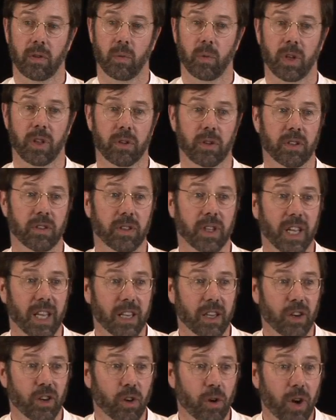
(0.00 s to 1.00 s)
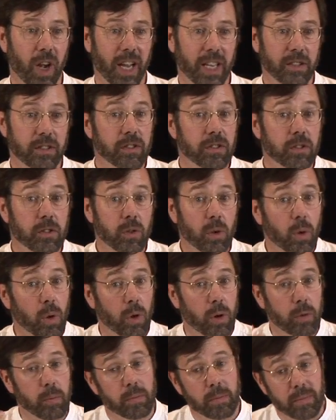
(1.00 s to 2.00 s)
whether it's the inner Christ
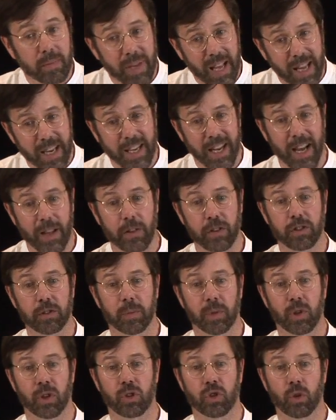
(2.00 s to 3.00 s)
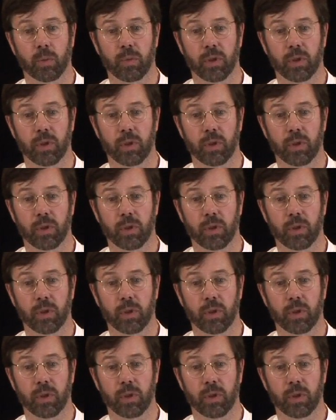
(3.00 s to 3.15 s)
or any other spiritual